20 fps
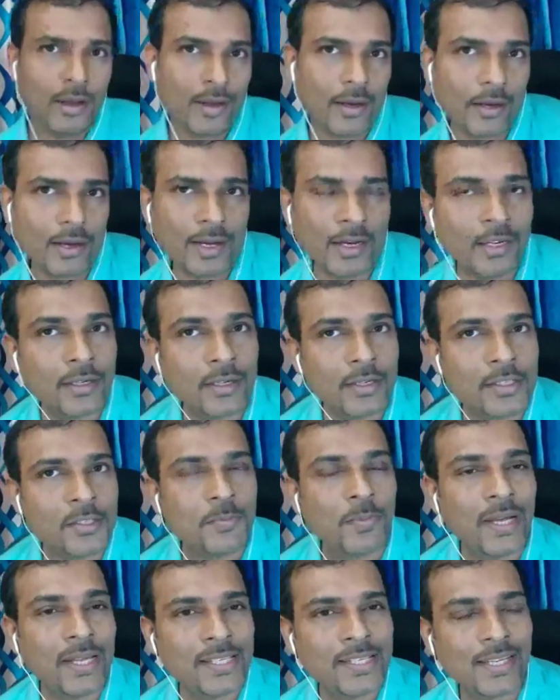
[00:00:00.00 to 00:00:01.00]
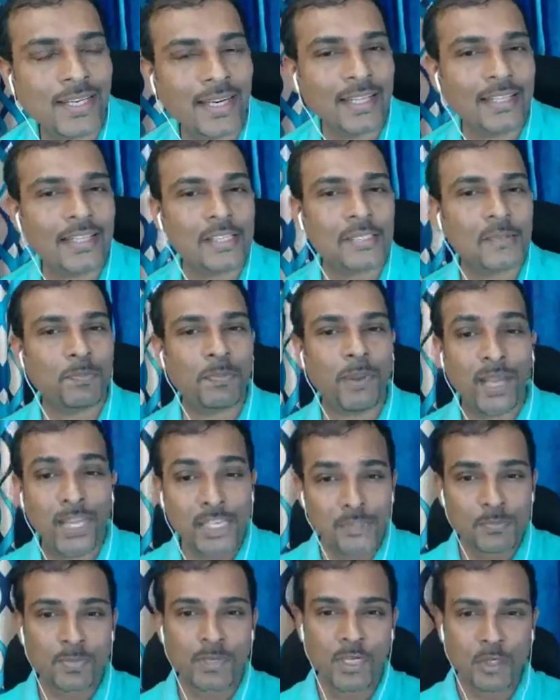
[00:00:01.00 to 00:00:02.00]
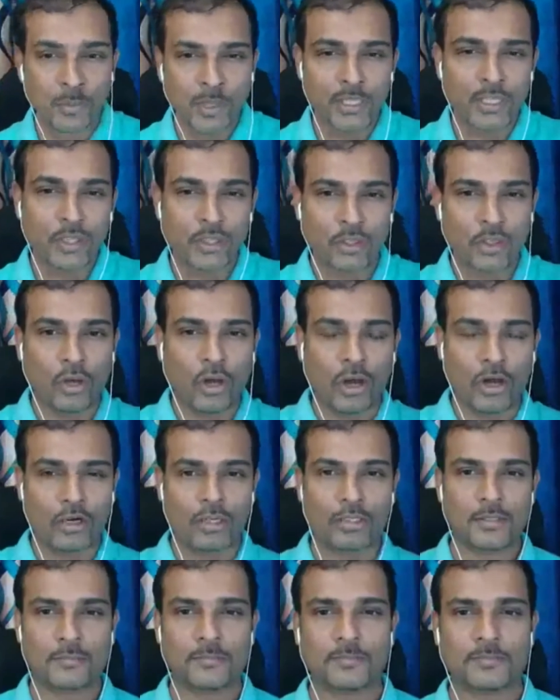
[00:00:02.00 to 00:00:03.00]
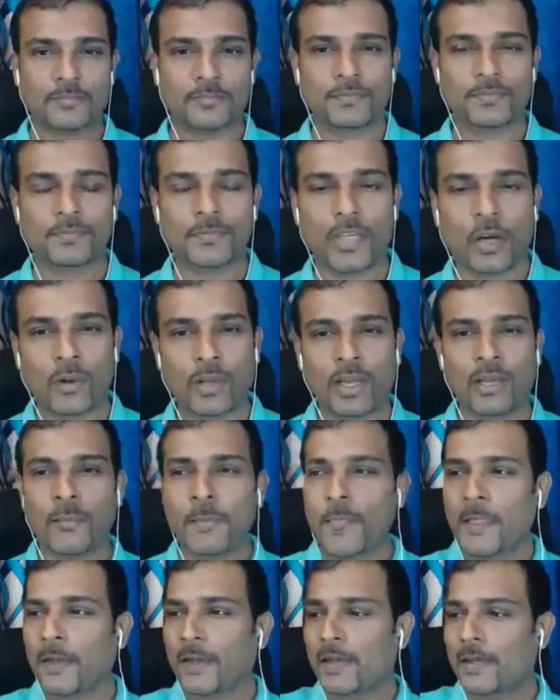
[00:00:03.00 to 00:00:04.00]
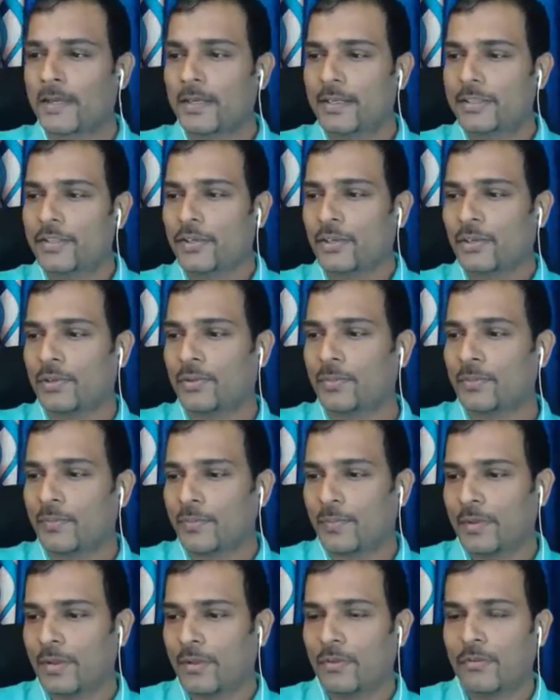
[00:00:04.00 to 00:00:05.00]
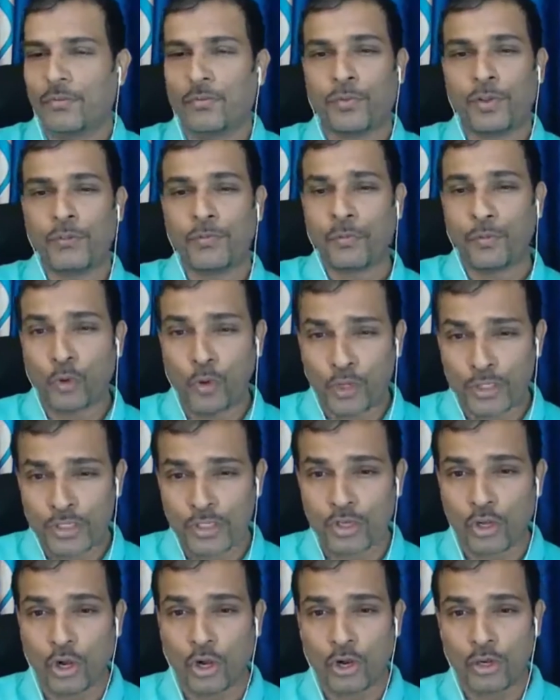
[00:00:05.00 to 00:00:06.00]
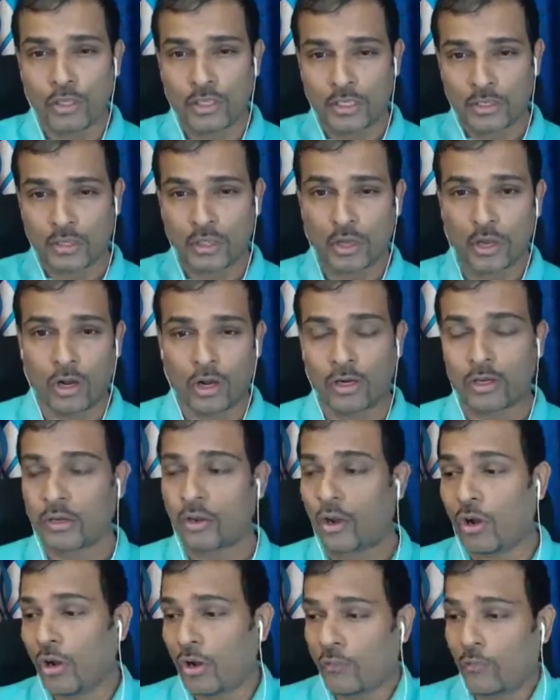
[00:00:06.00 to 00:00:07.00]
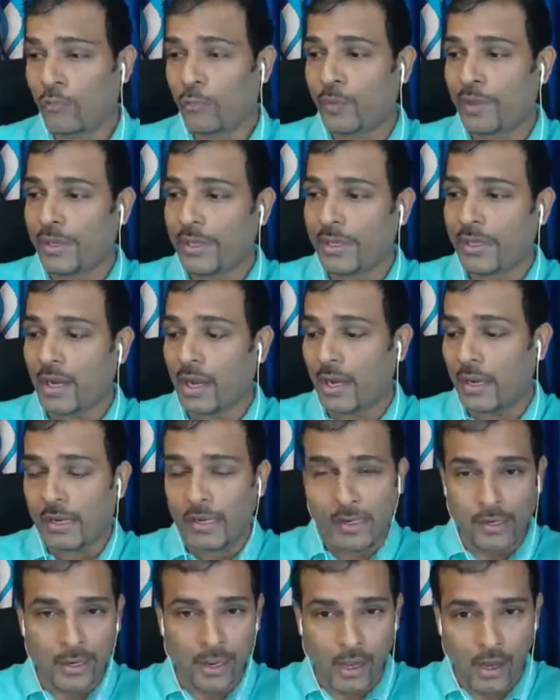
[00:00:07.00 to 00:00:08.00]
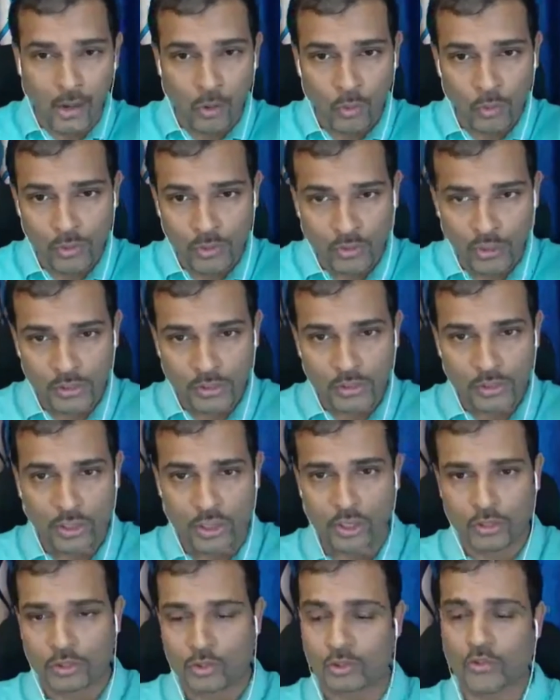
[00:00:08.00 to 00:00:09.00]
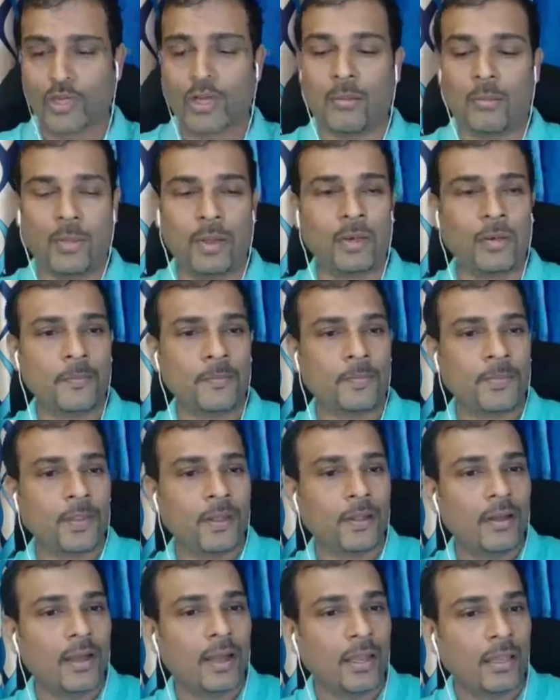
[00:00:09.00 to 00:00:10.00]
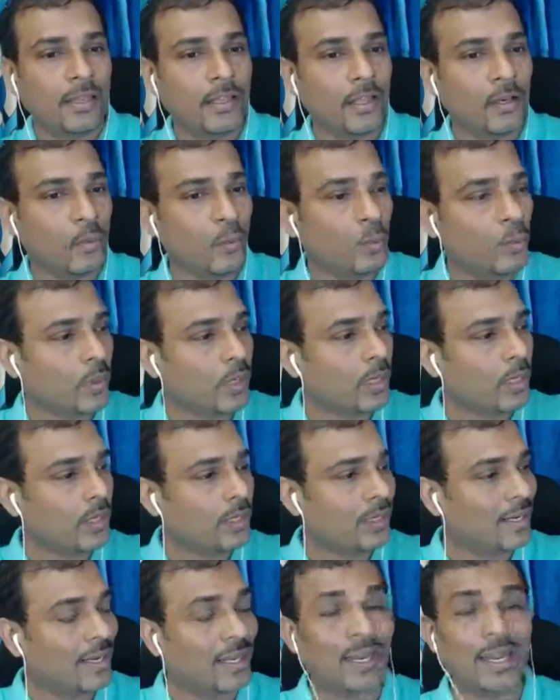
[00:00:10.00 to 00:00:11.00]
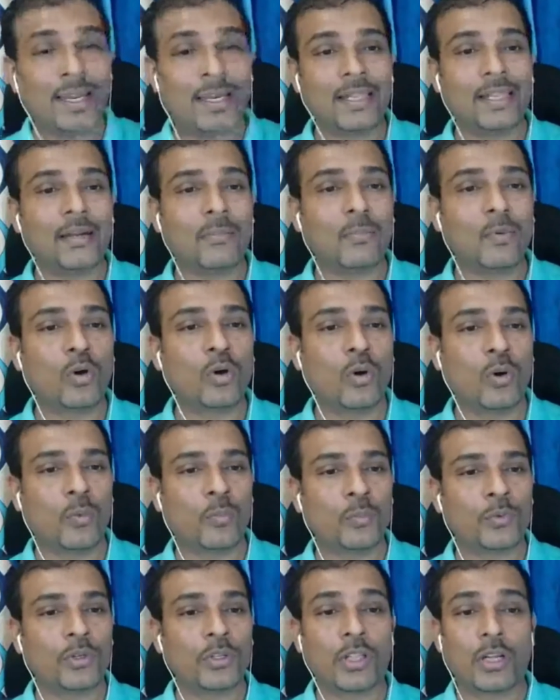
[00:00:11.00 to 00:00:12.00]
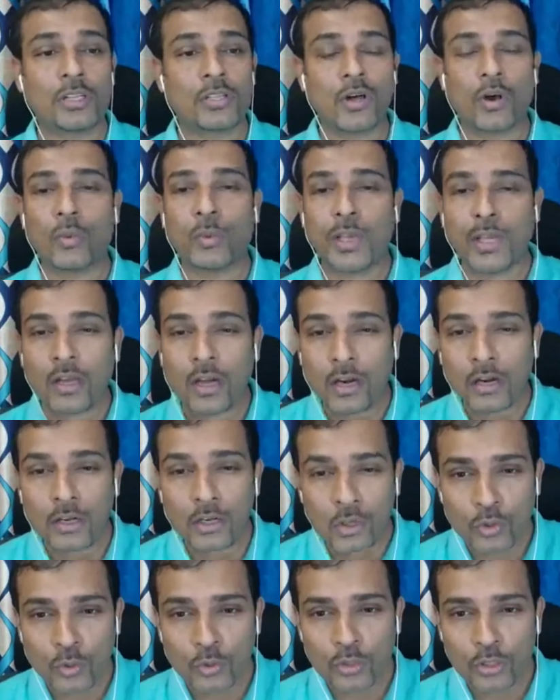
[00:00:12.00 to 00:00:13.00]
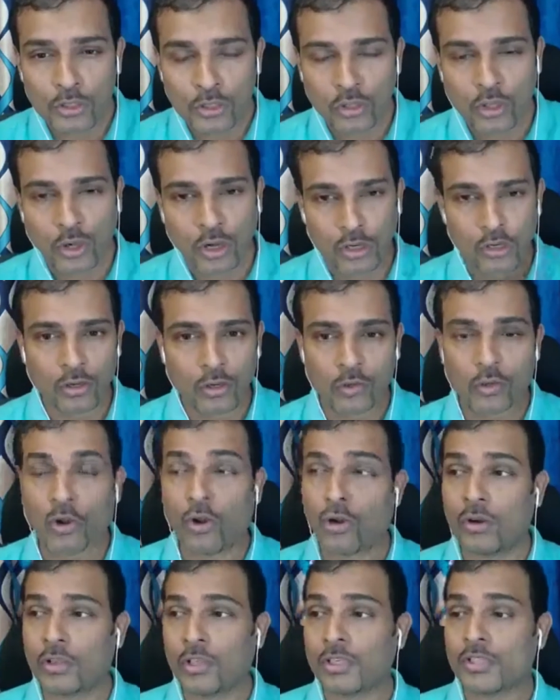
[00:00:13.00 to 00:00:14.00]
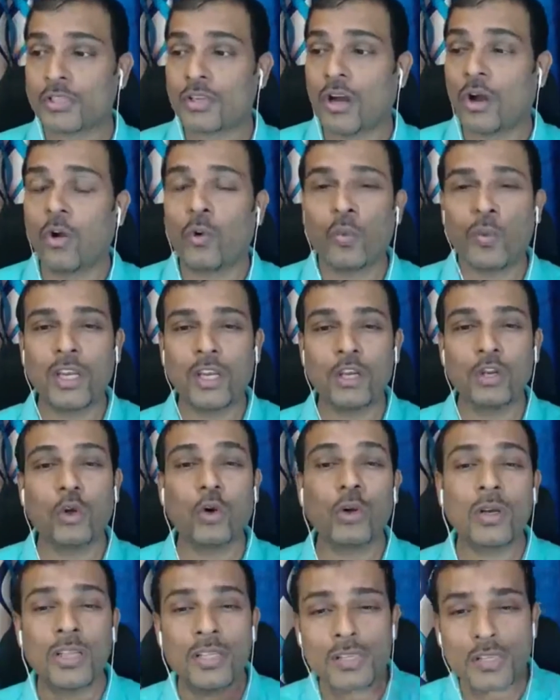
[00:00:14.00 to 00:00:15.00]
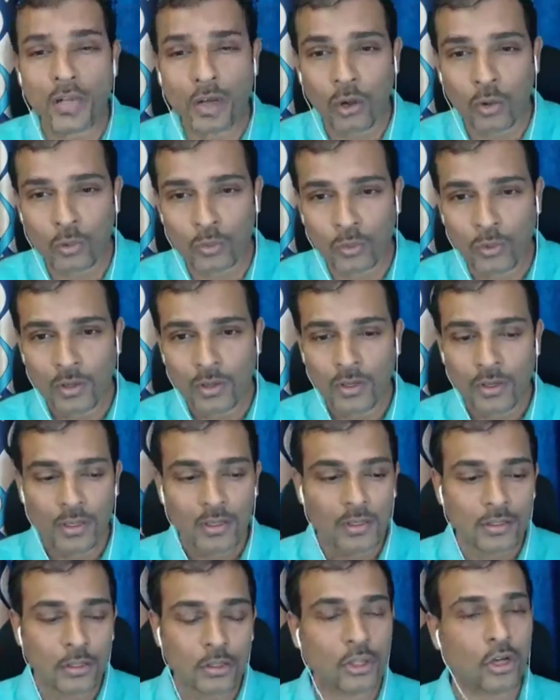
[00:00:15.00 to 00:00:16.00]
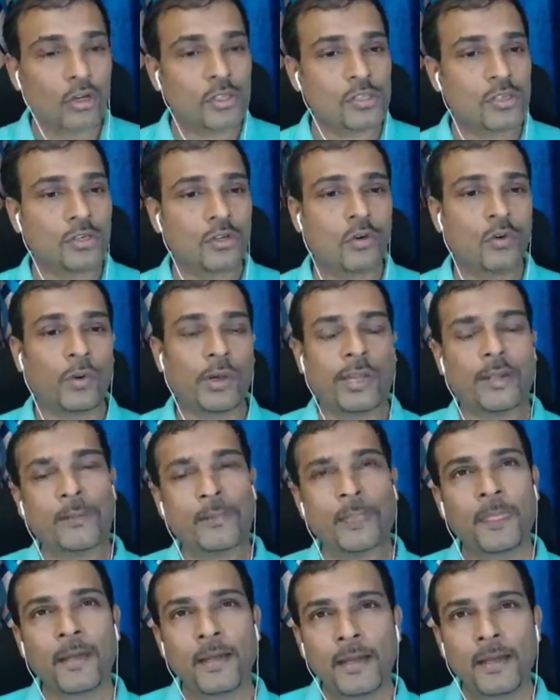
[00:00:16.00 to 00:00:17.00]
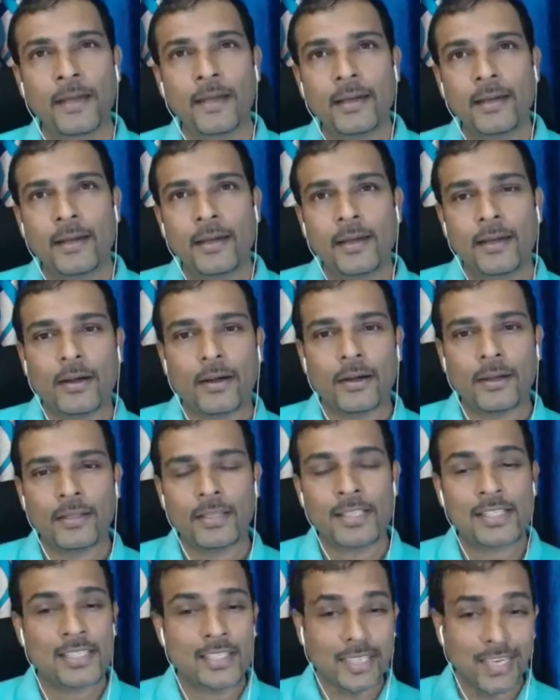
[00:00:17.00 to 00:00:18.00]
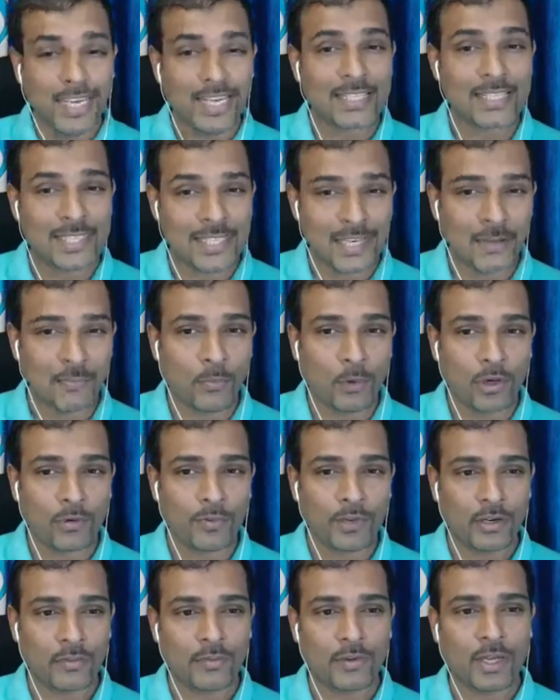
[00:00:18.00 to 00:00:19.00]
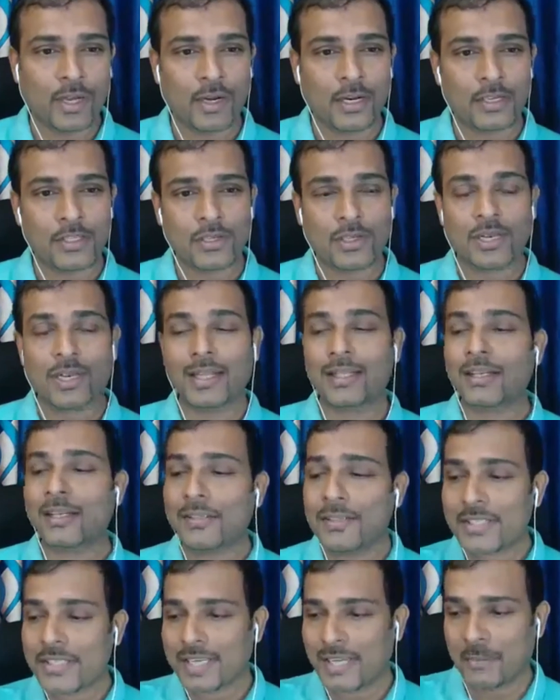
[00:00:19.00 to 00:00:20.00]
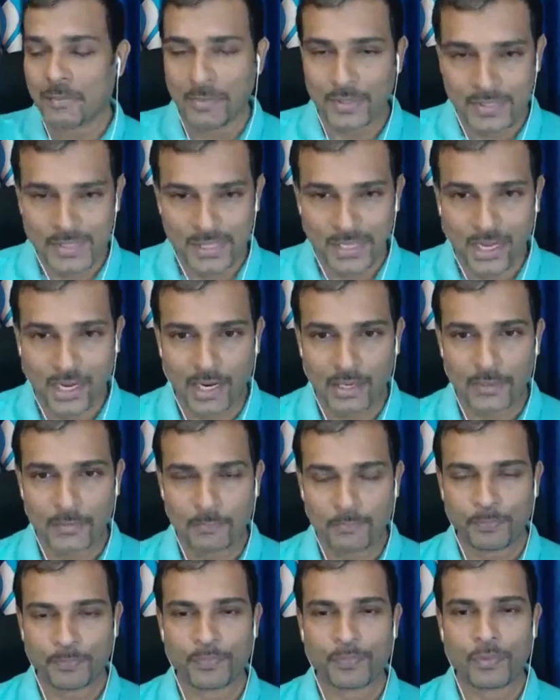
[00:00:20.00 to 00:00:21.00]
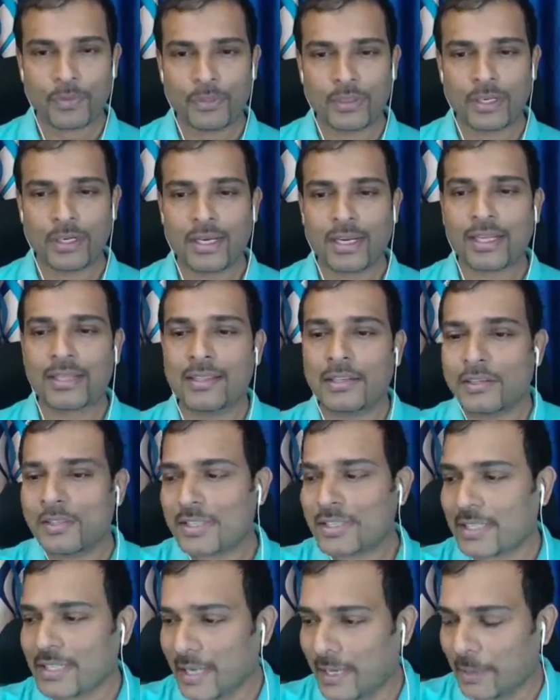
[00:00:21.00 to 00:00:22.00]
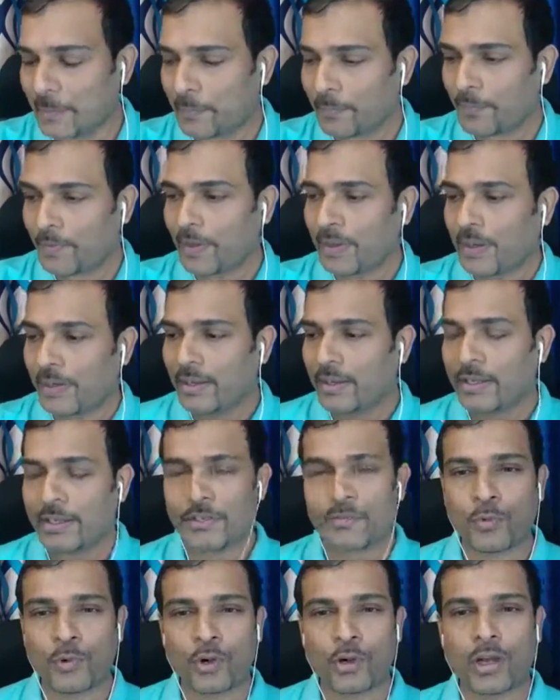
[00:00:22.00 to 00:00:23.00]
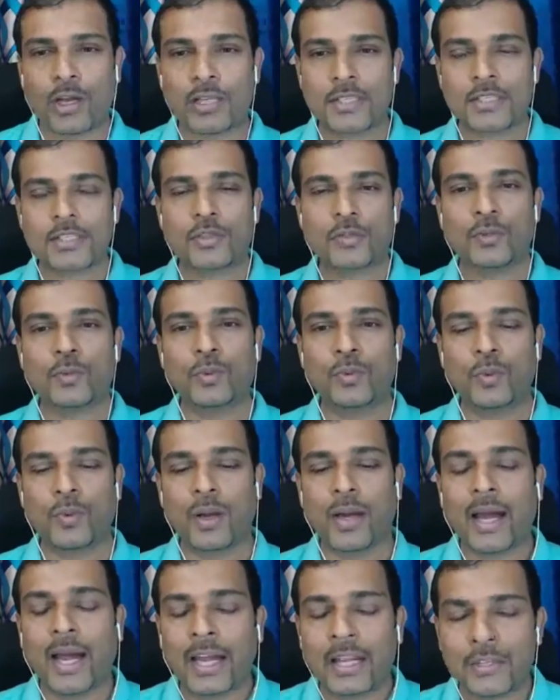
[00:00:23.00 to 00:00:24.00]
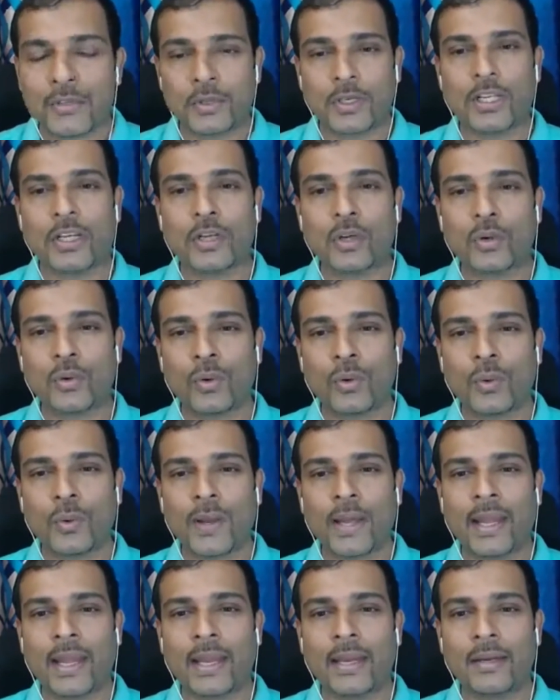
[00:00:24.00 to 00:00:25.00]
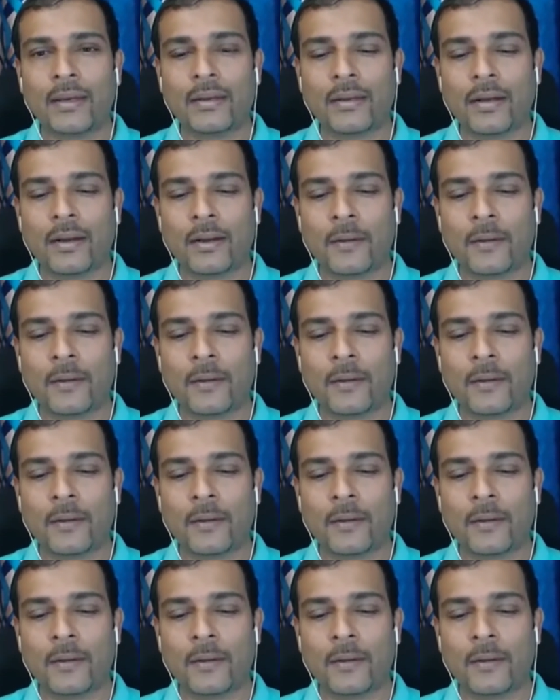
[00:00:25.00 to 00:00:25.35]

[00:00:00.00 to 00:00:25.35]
it is basically the space between the thought. Okay, so we focused on the thought, or we allowed the thought to come in, and then we let them go. So that's how we control the thought, or that's how we notice how the thoughts are going. This is the next step what we have done it. So another step is that the another step is for us to actually go and